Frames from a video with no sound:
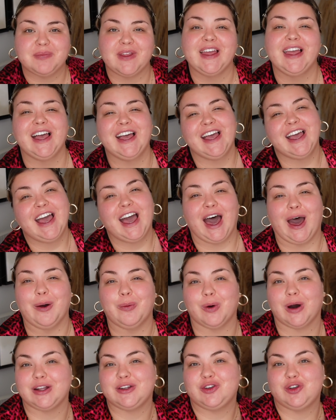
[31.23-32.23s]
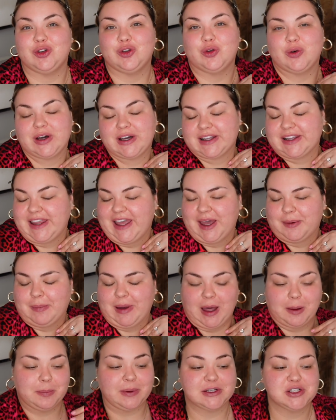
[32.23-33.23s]
I want to glam
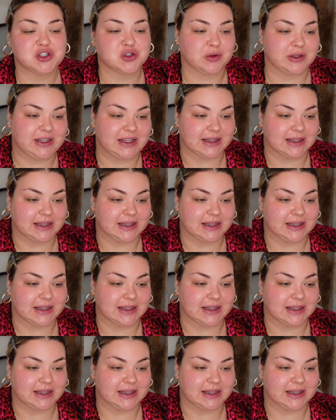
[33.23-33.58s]
up and treat